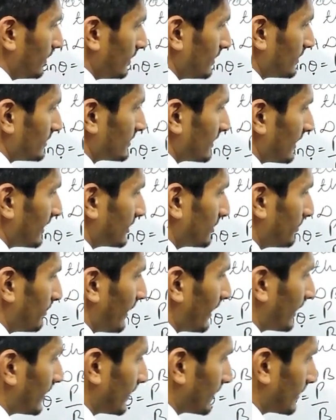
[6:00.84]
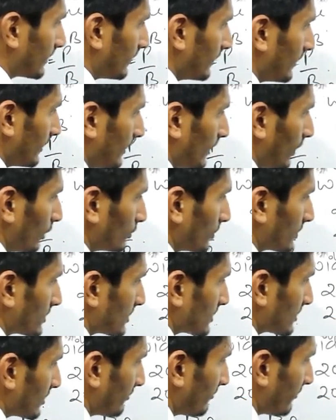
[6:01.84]
inside the bracket. Now
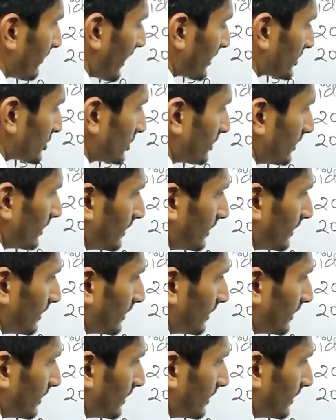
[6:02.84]
this is the fraction